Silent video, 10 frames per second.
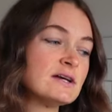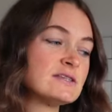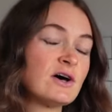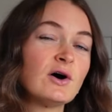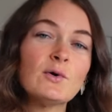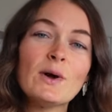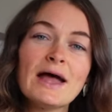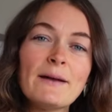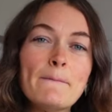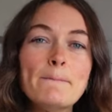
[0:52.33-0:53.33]
So
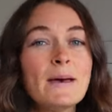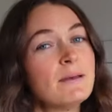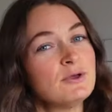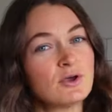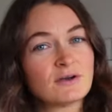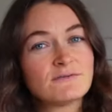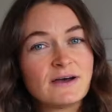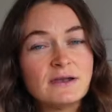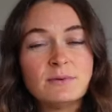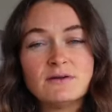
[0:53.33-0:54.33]
maybe you're gonna
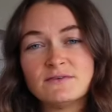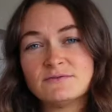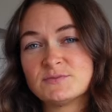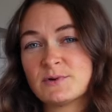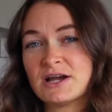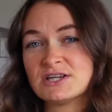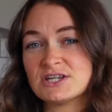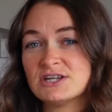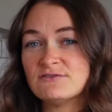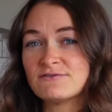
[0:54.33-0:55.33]
find a bit of inspiration